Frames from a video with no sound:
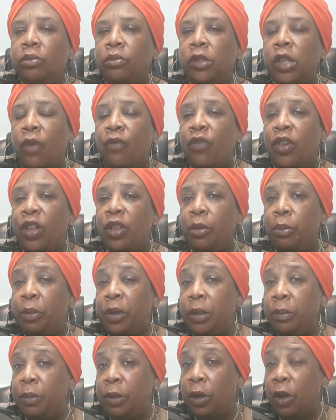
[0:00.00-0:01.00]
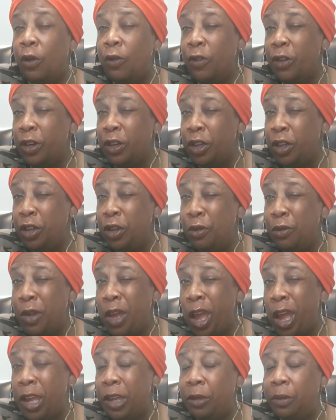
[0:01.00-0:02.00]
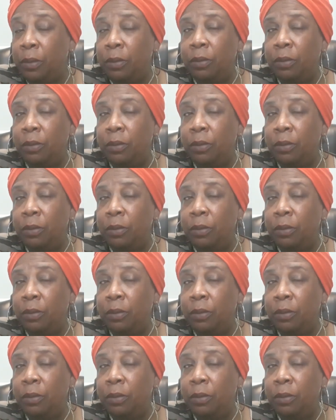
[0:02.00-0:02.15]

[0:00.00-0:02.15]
And for the people over in the UK,